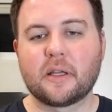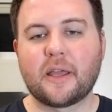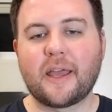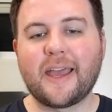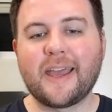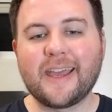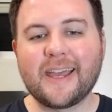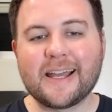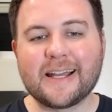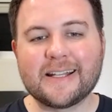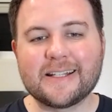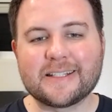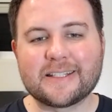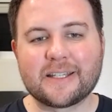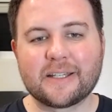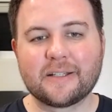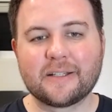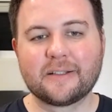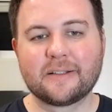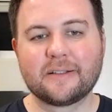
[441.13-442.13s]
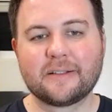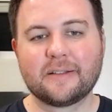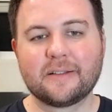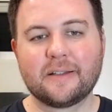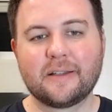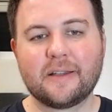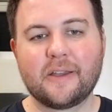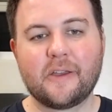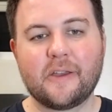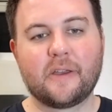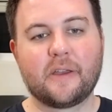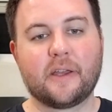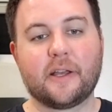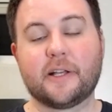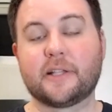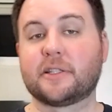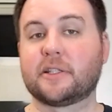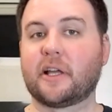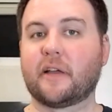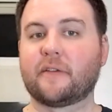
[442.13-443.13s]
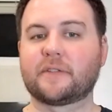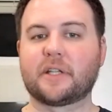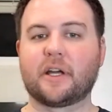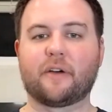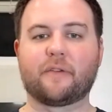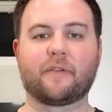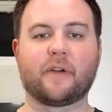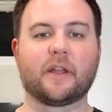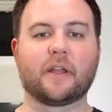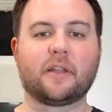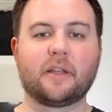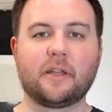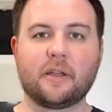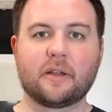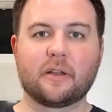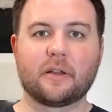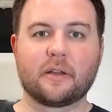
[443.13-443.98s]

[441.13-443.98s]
And it's lifestyle friendly,